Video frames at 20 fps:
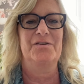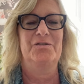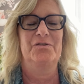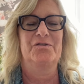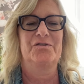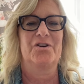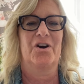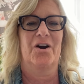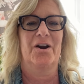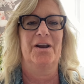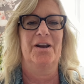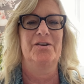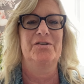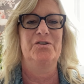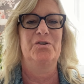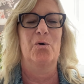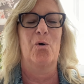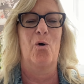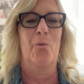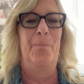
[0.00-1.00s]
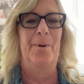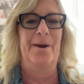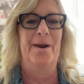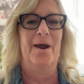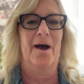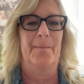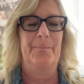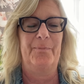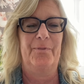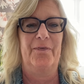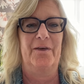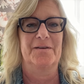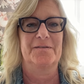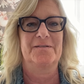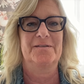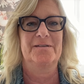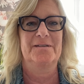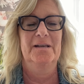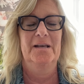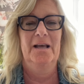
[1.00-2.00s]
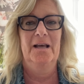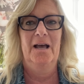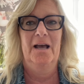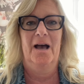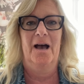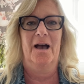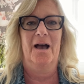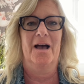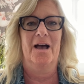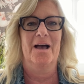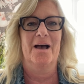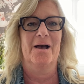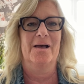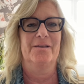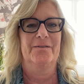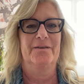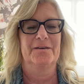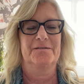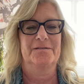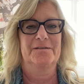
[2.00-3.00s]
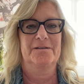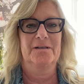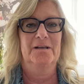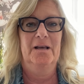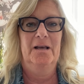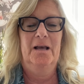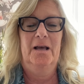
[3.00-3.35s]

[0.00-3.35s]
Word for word: to starting to open up this, uh, this